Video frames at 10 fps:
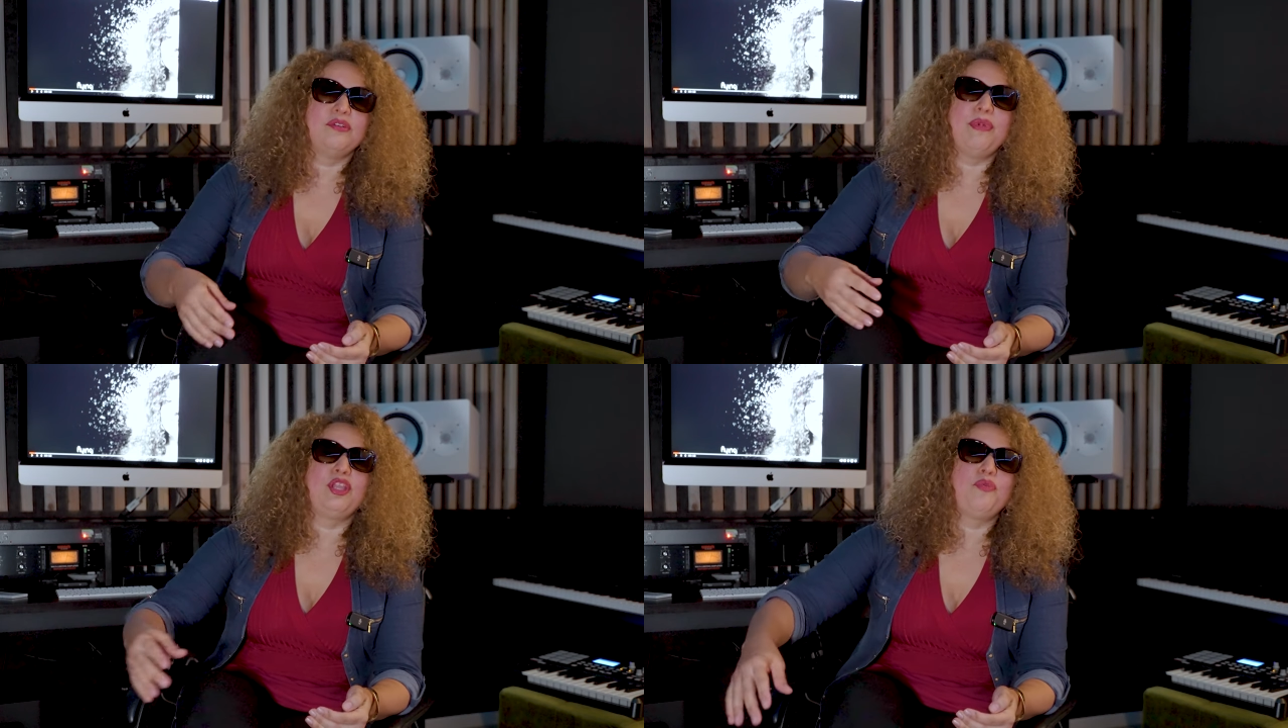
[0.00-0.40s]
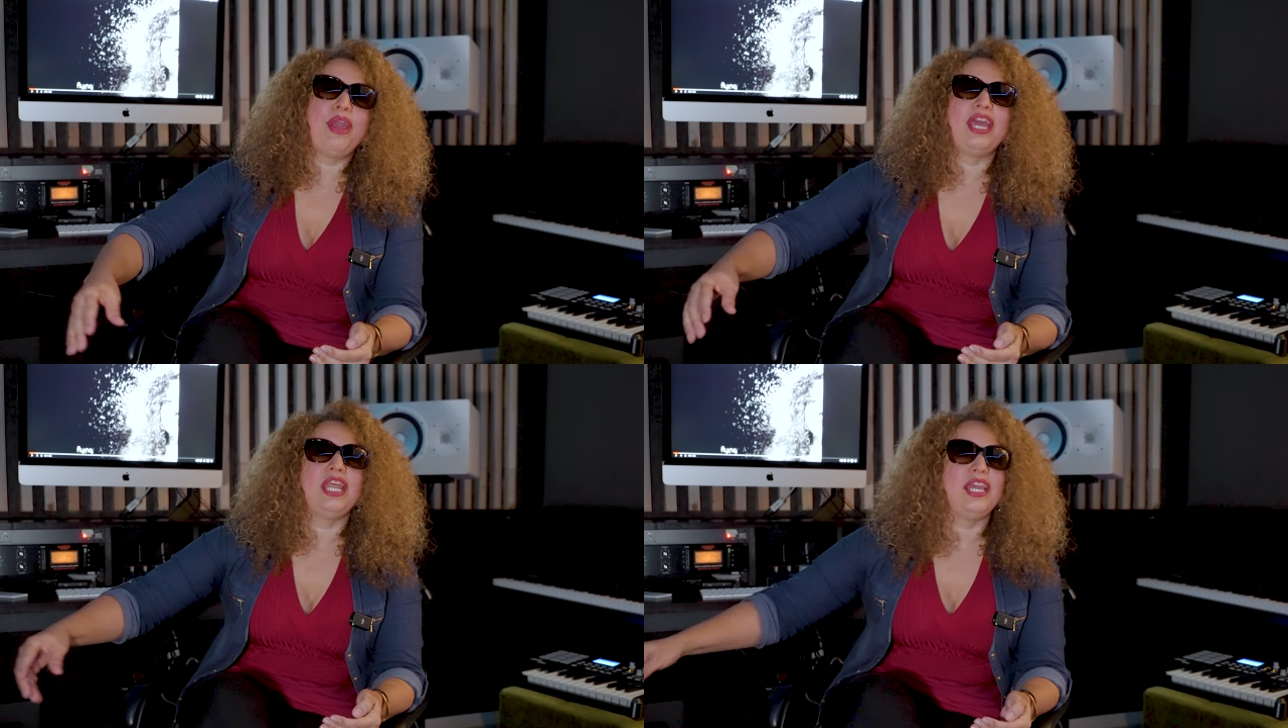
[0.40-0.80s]
the
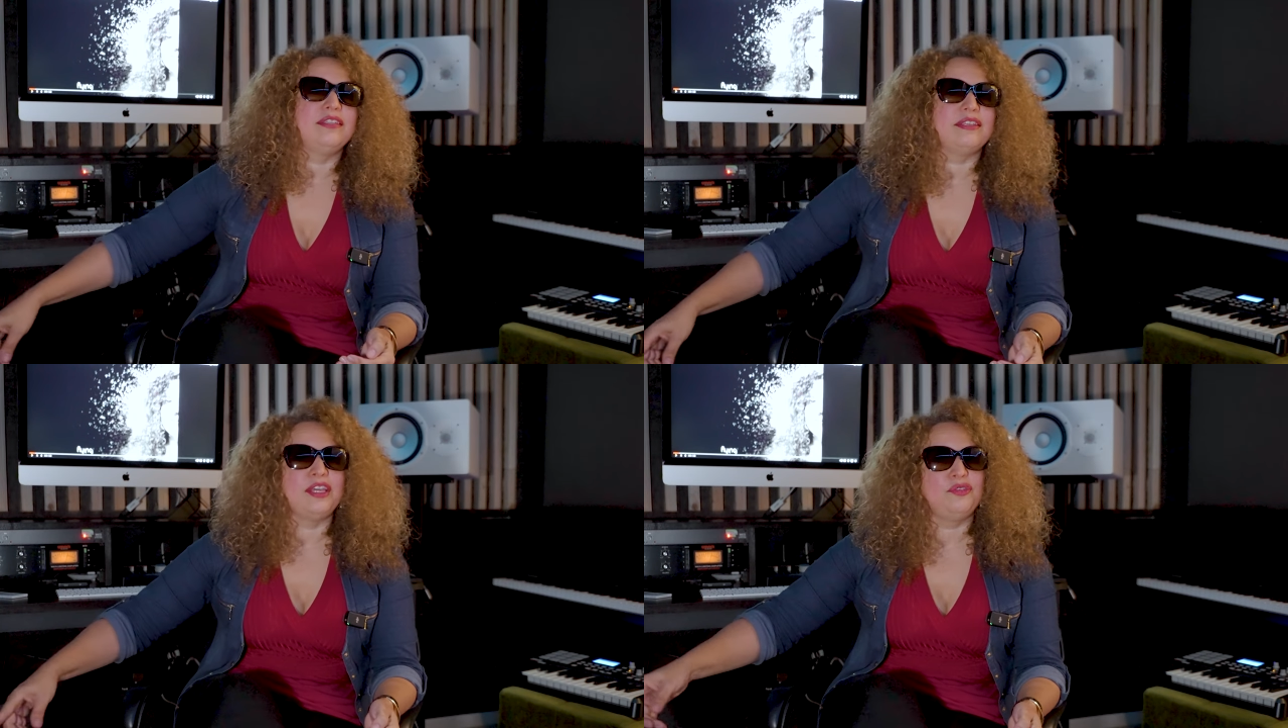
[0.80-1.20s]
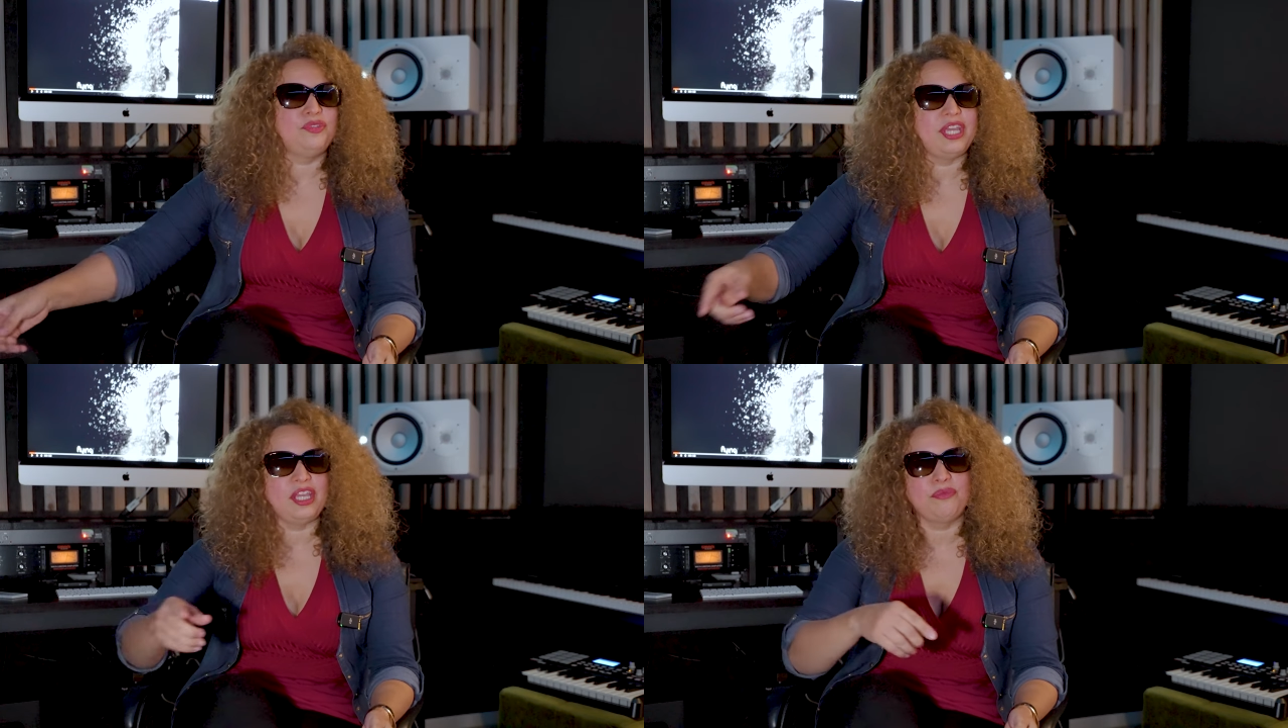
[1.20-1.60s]
MellowMan ACE
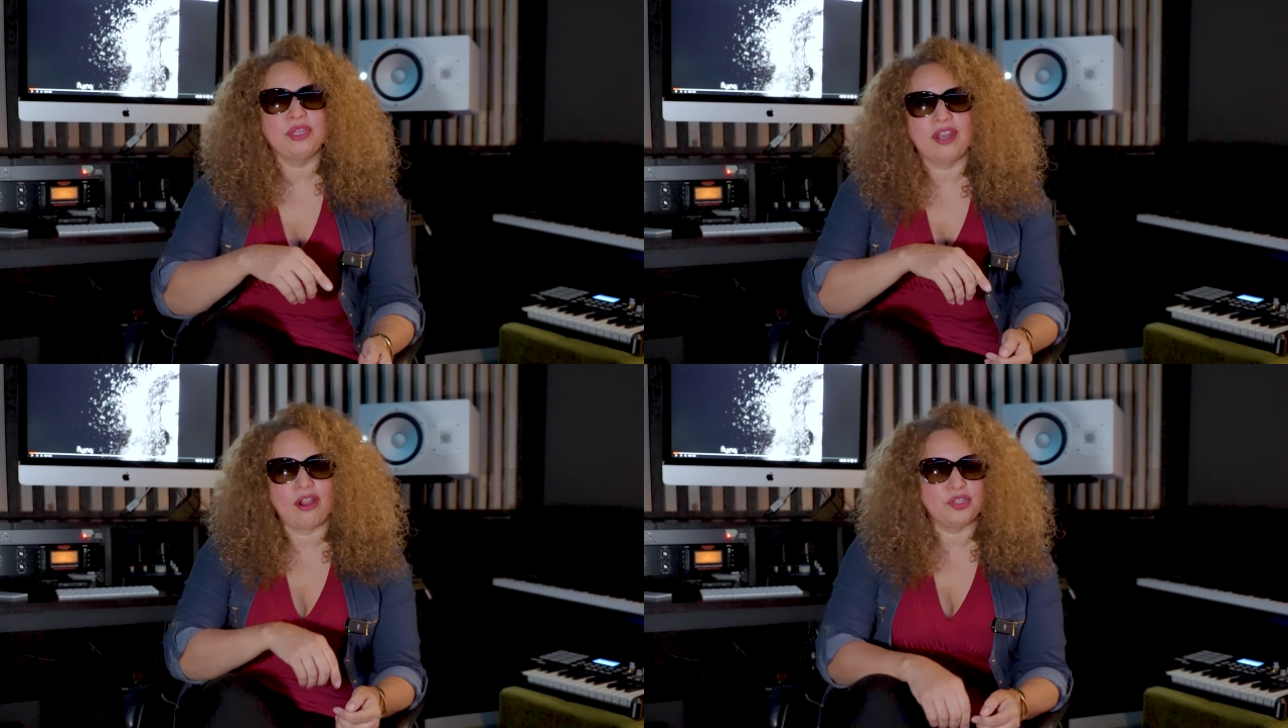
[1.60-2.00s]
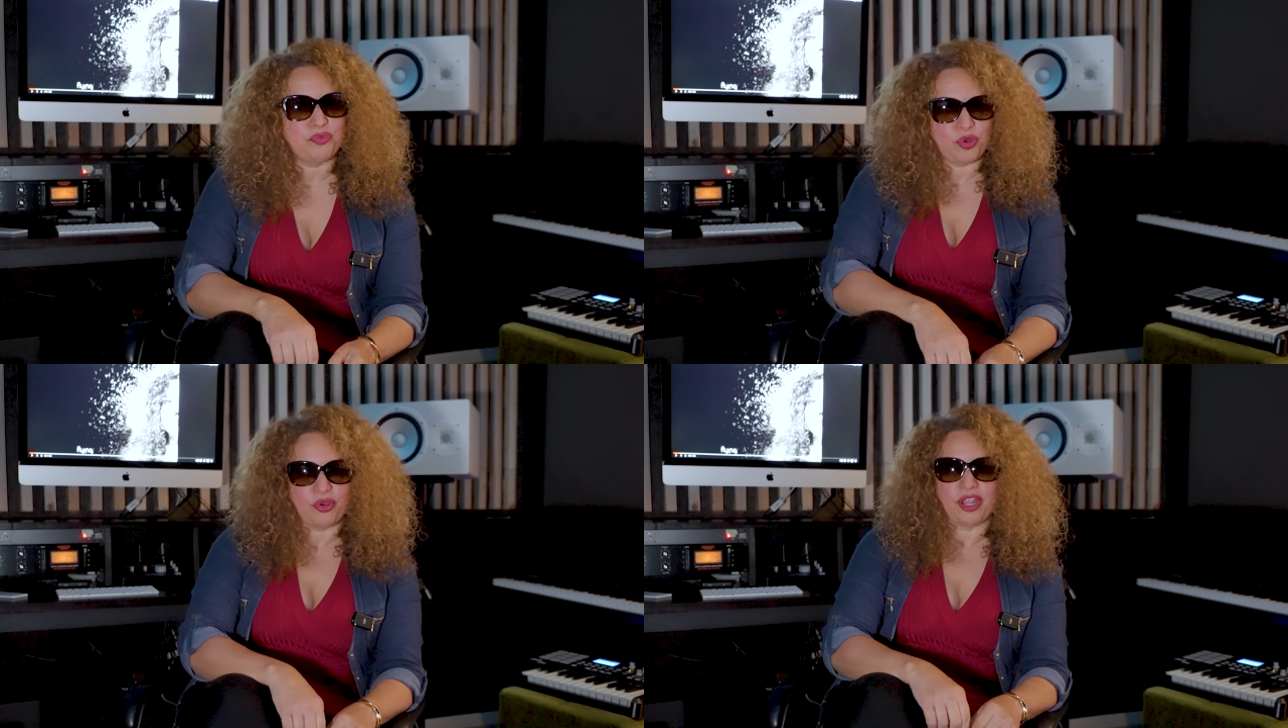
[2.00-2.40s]
Edutainment
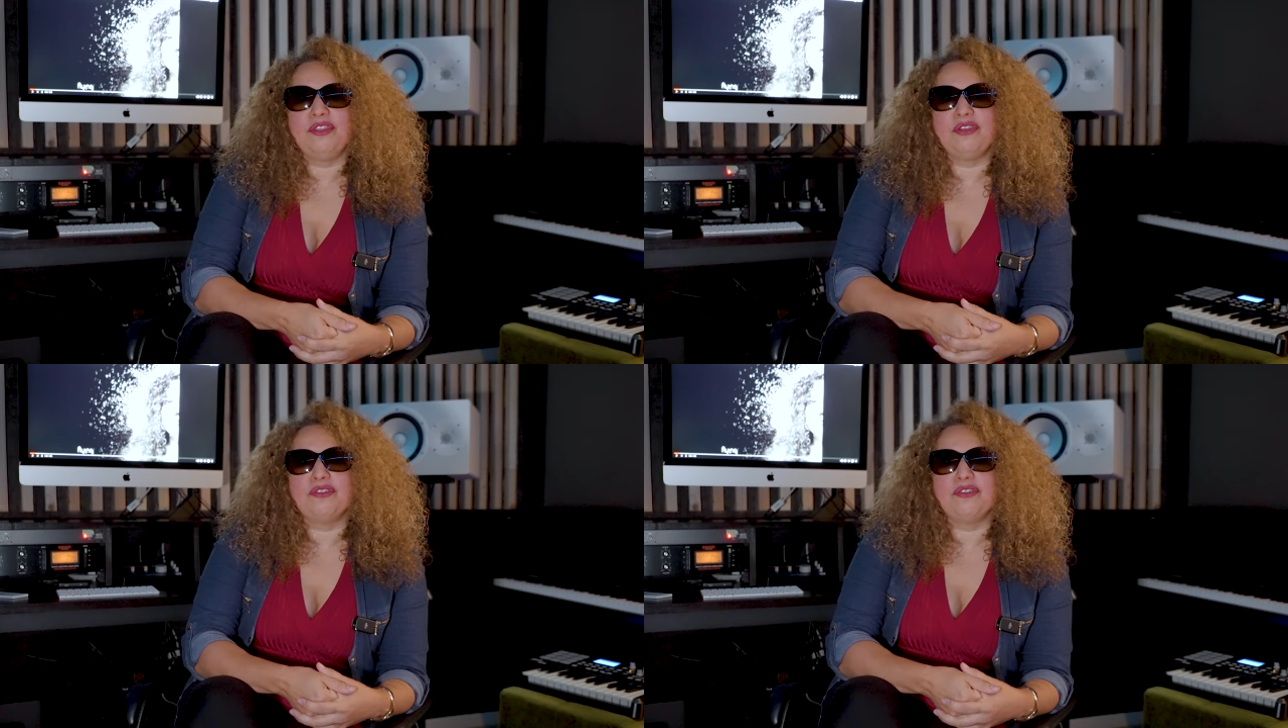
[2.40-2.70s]
Arts Program.